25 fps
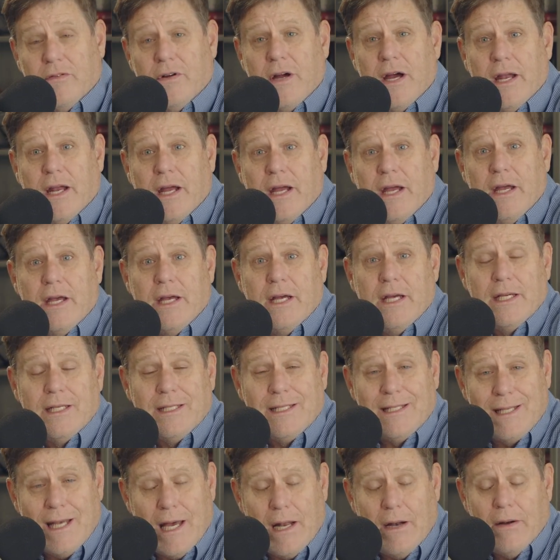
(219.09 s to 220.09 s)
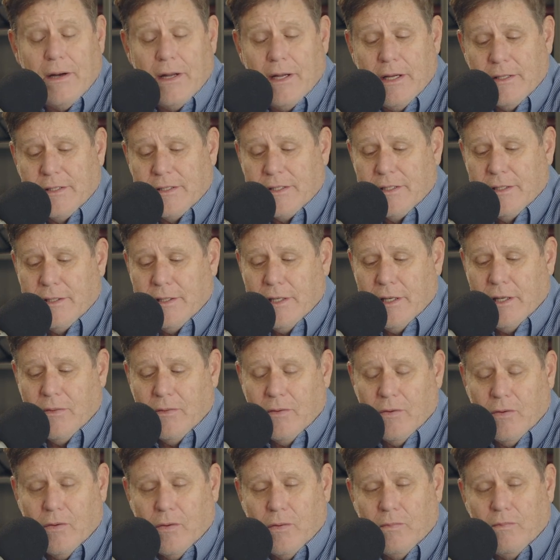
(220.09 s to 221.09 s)
Friday. Saturday and Sunday,
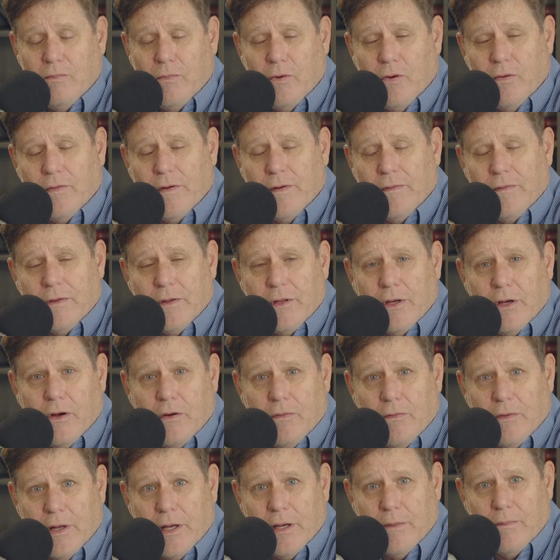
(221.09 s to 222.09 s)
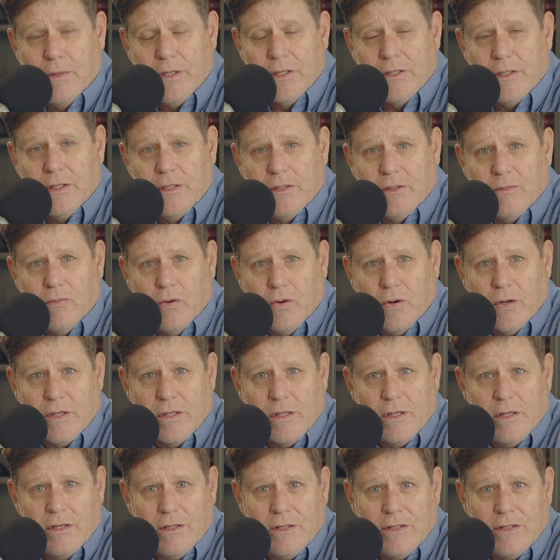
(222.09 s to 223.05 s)
they'll move everything over to NBC Sports.